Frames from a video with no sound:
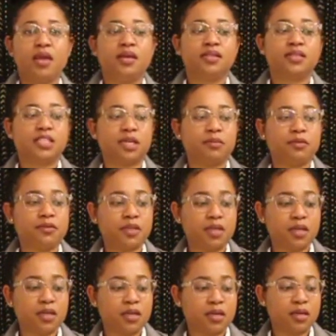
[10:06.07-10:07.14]
Some of
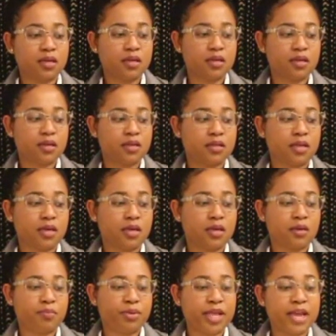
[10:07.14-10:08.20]

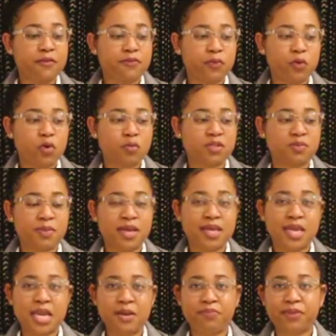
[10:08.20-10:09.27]
the platforms may
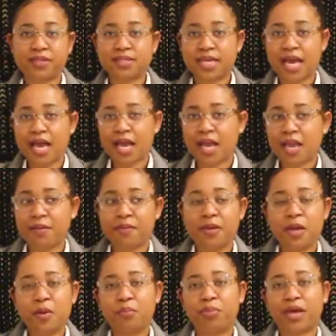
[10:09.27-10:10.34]
keep the time,
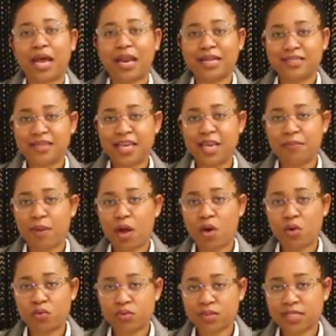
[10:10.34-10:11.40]
but I like to keep my
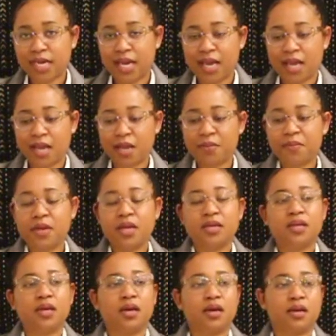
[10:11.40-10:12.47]
own time.
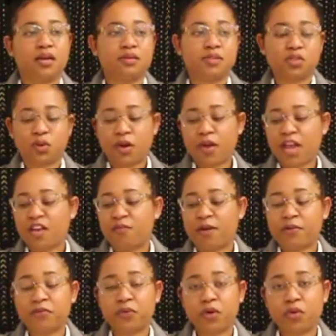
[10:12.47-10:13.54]
So I'll have my
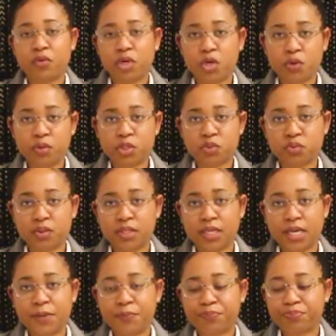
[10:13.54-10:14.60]
phone
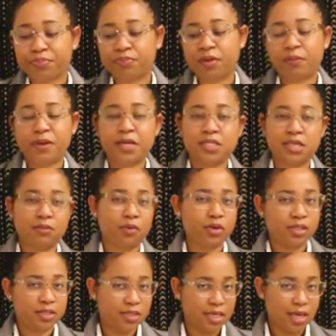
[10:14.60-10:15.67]
usually, but because I'm on
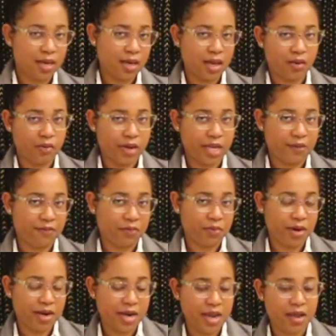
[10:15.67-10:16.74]
the set, I don't have it
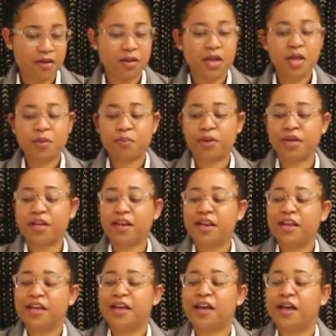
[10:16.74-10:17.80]
right now. But
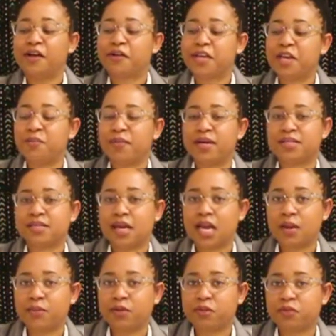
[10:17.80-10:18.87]
I'll keep my
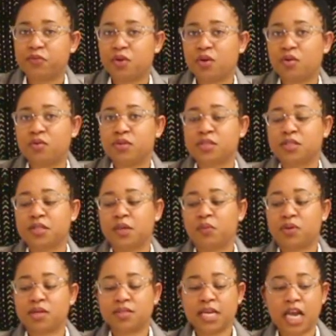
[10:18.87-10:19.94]
time on the phone so that
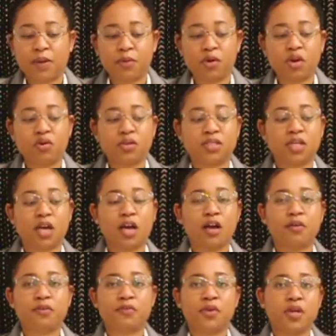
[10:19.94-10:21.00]
when the timer goes
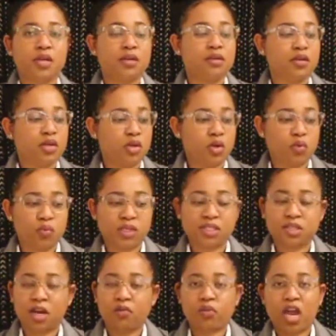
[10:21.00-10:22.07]
off, you know, we
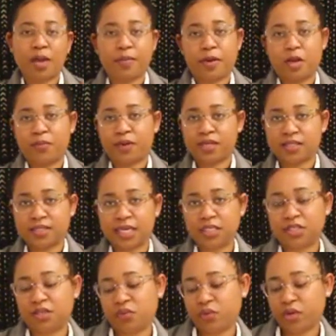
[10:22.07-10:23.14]
start wrapping up our
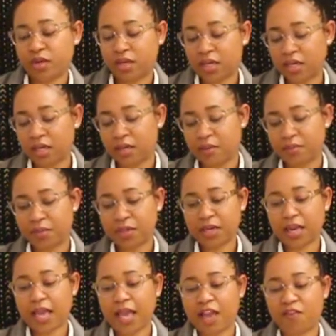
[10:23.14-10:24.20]
session, we're done. But
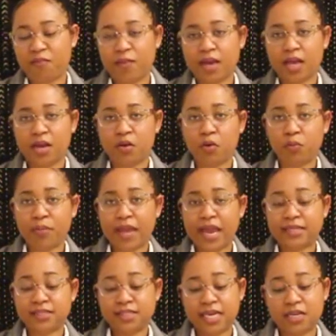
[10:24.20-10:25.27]
I have my
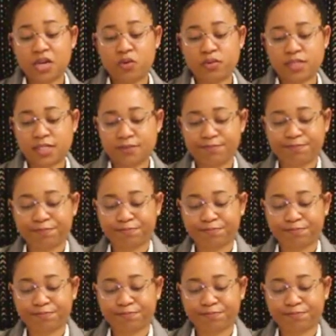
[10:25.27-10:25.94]
notepad to take notes.